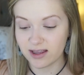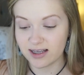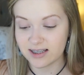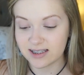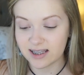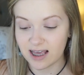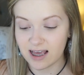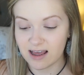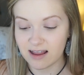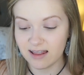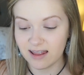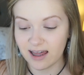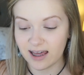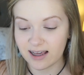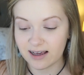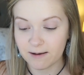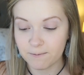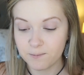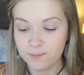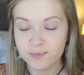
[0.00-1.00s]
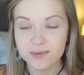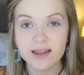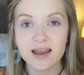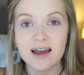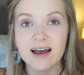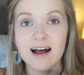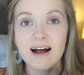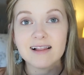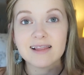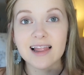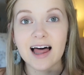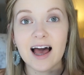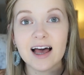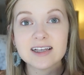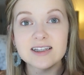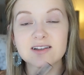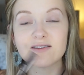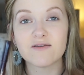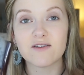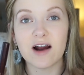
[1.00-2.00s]
They say it like
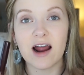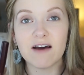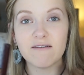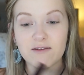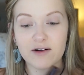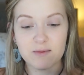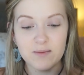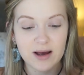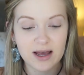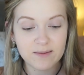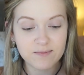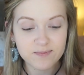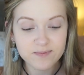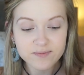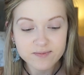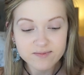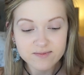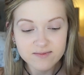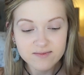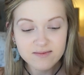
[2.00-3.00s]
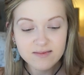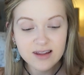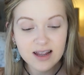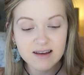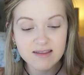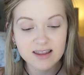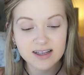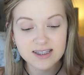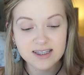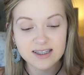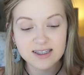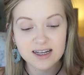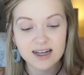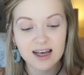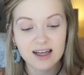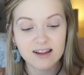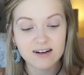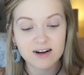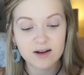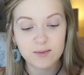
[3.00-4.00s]
lasts forever, but this is the
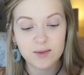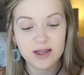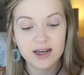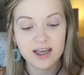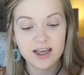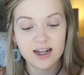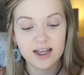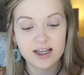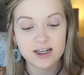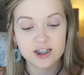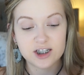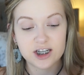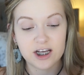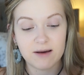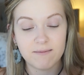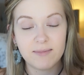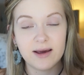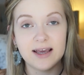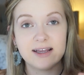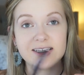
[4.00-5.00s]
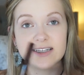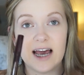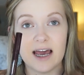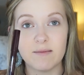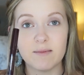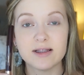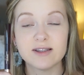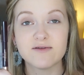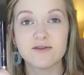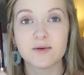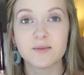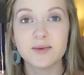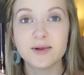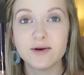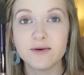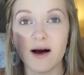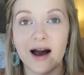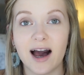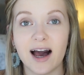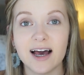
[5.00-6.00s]
Color Chameleon in Champagne Diamonds for
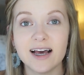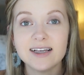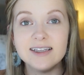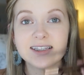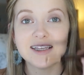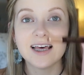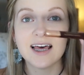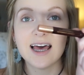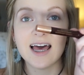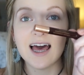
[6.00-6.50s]
Blue Eyes.